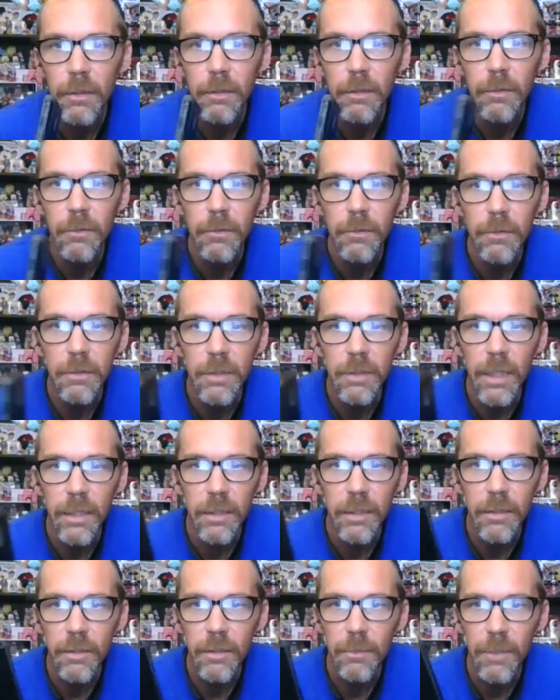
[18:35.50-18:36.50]
sign
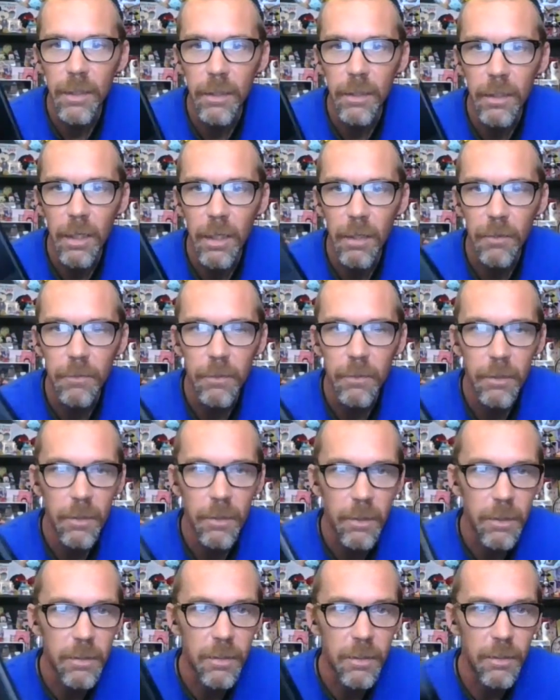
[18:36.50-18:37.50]
into my account
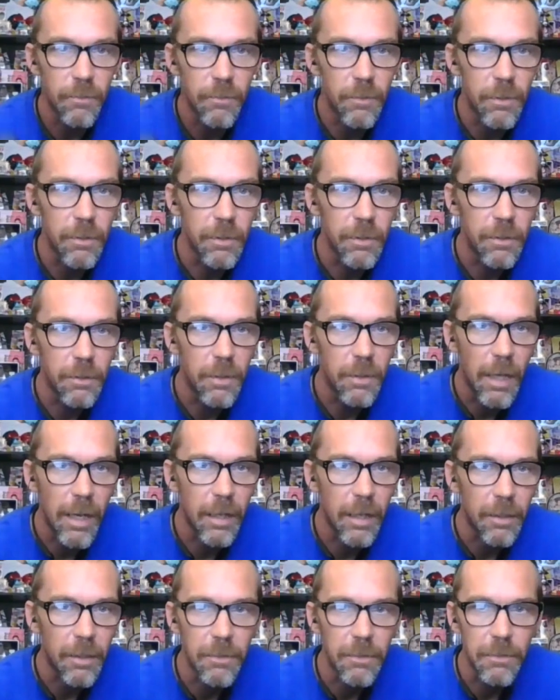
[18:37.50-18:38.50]
unless they're really good
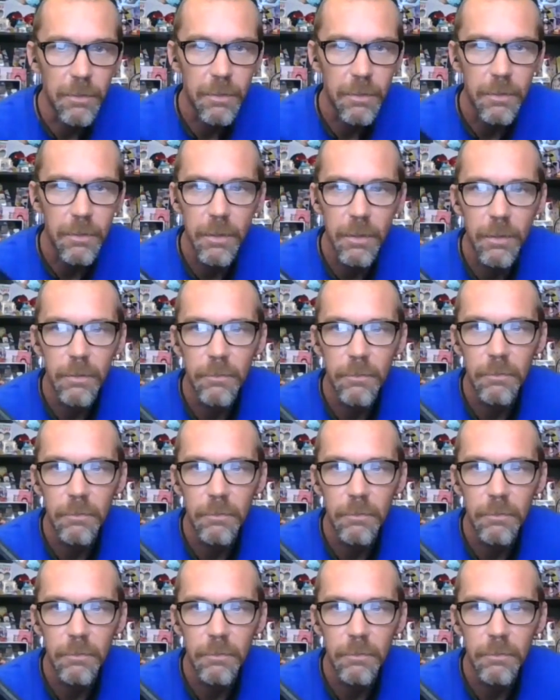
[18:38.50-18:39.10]
hackers and